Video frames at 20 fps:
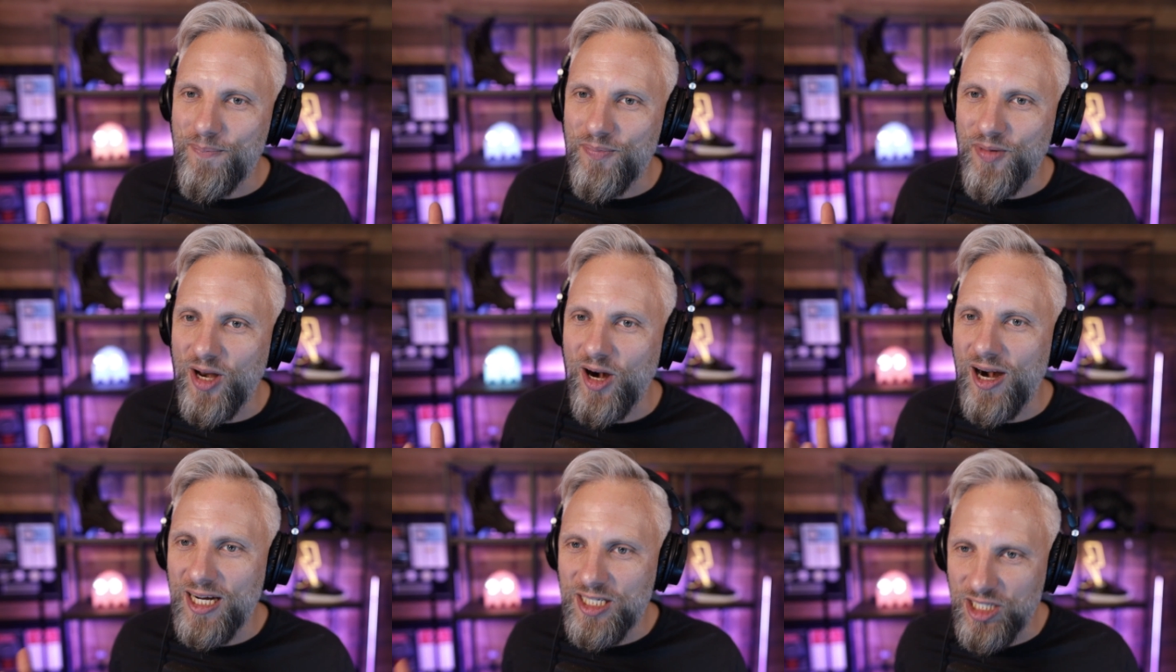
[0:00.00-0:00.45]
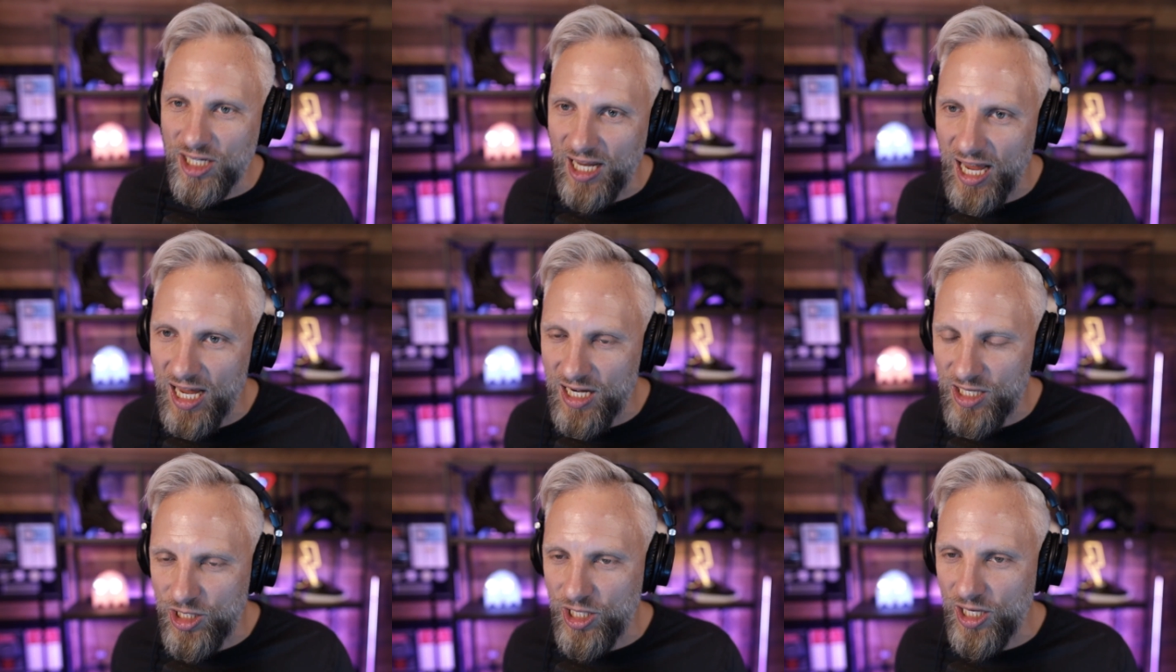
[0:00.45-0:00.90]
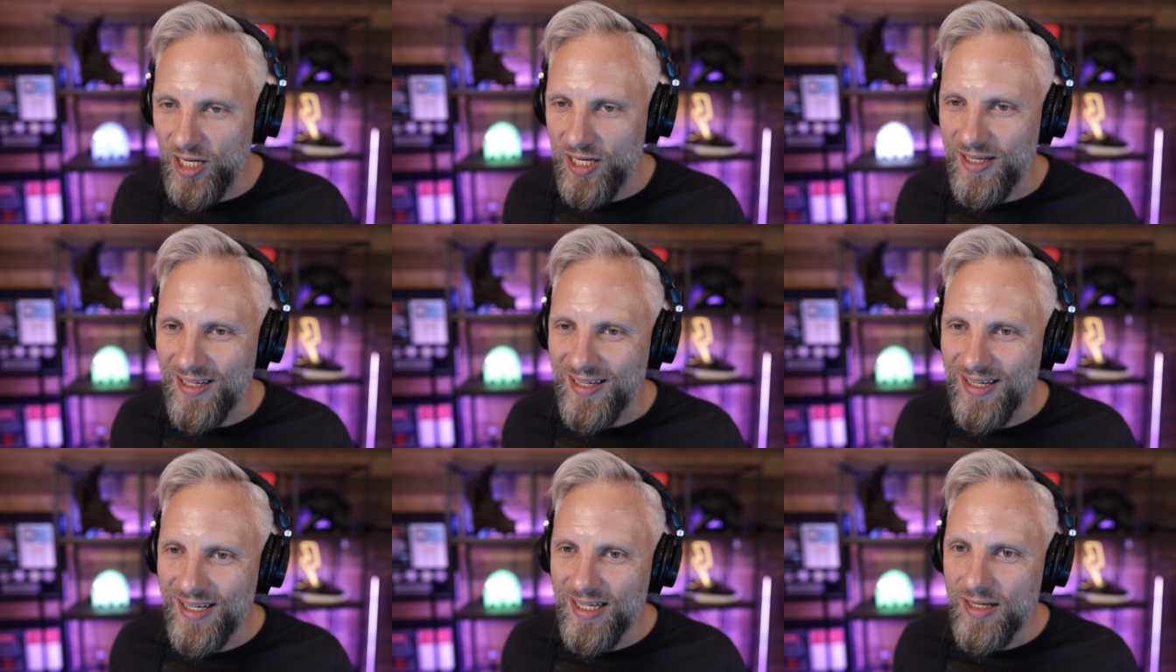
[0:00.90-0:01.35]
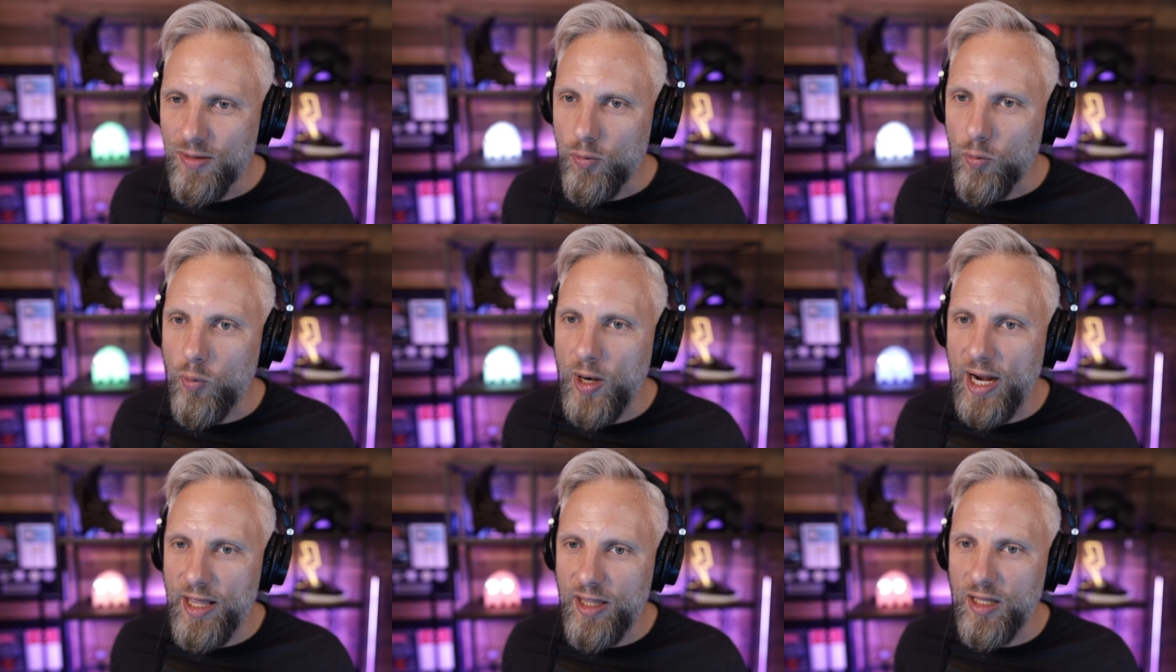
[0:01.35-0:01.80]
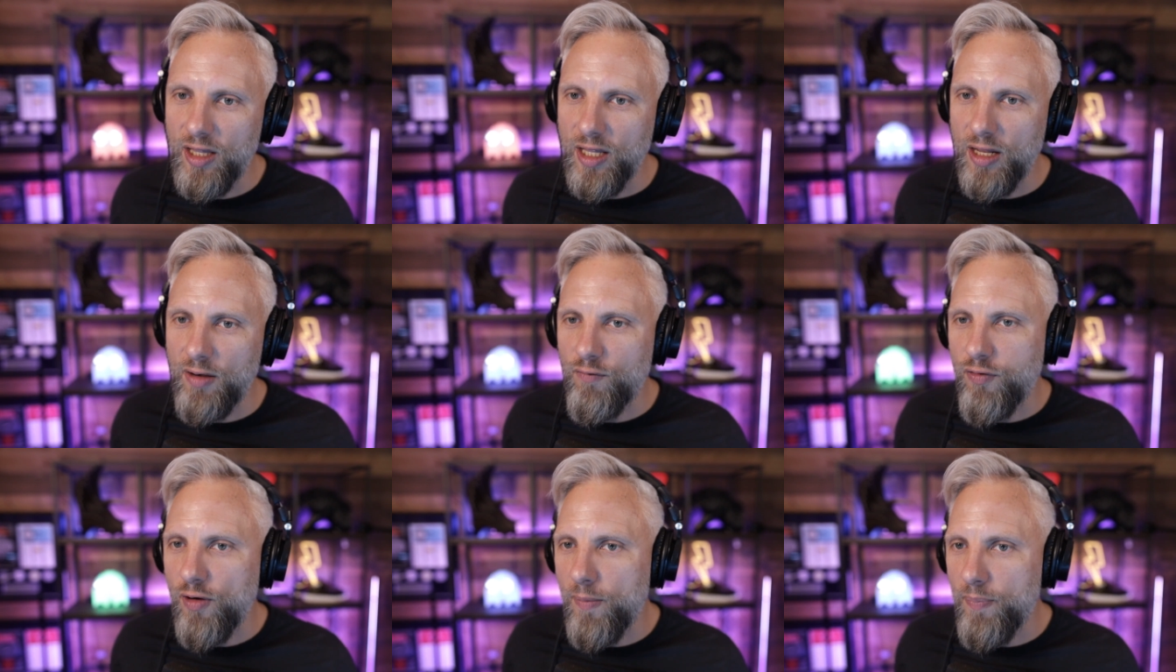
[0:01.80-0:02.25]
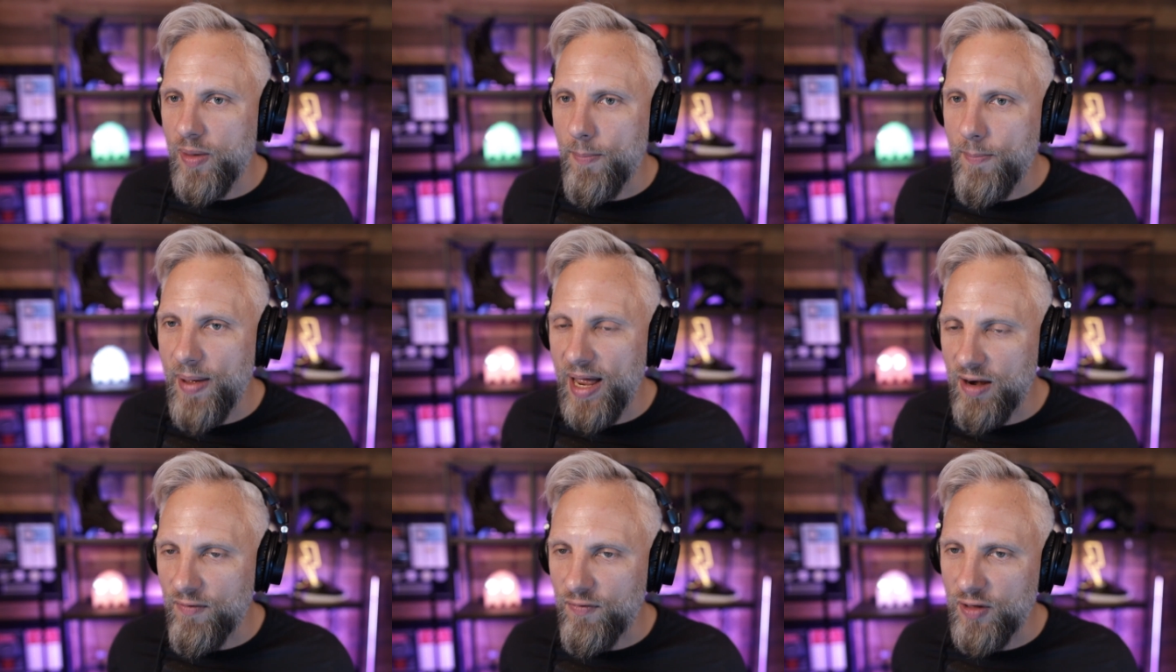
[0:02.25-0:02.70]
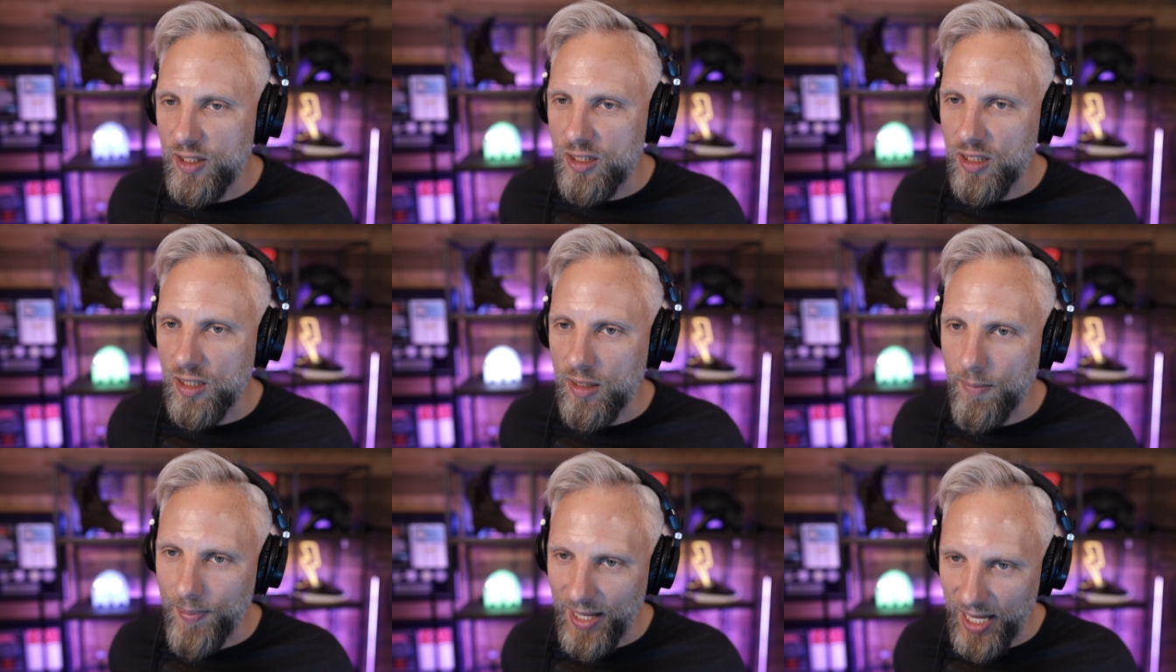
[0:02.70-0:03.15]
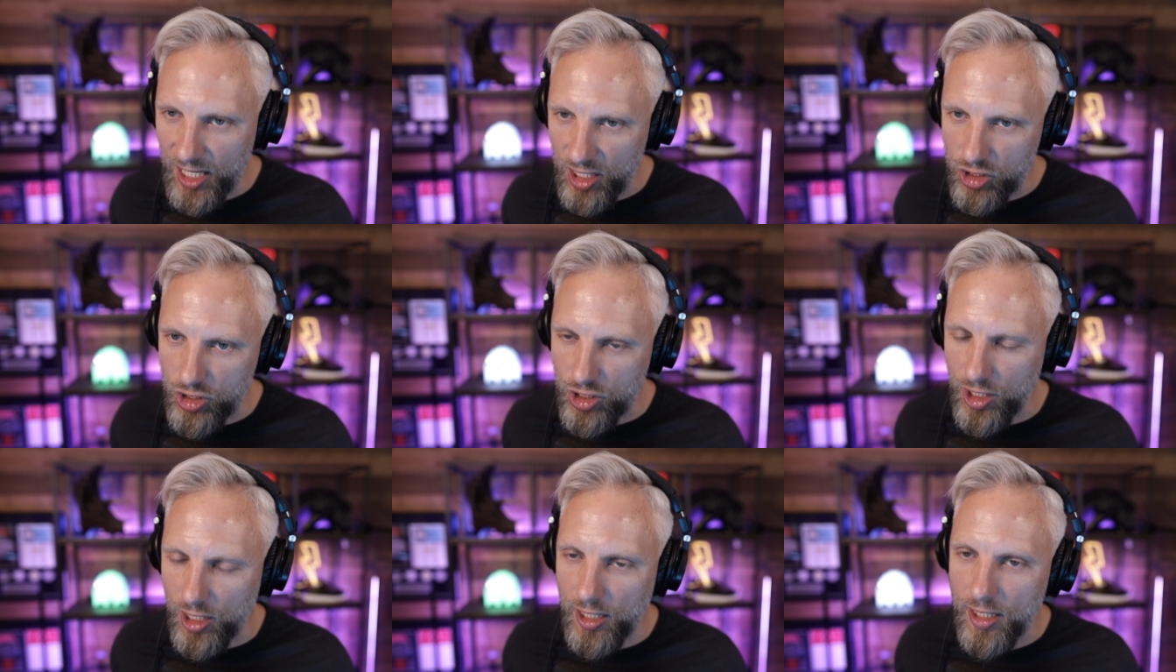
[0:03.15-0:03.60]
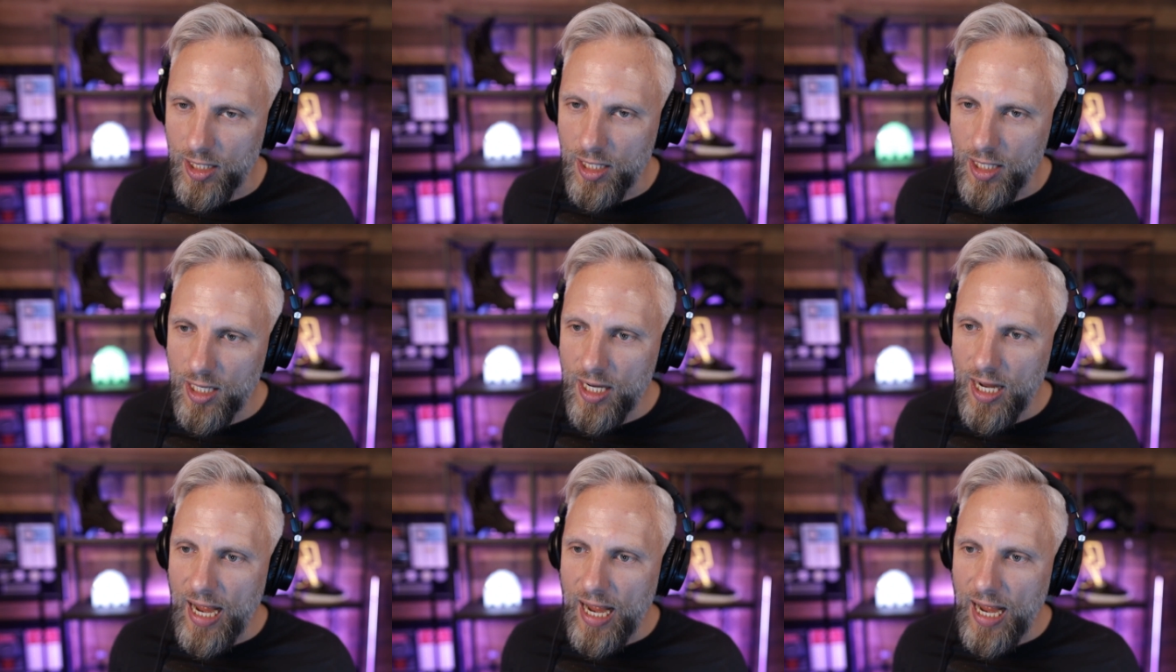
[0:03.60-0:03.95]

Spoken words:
their education rather than from the benefit to the patient.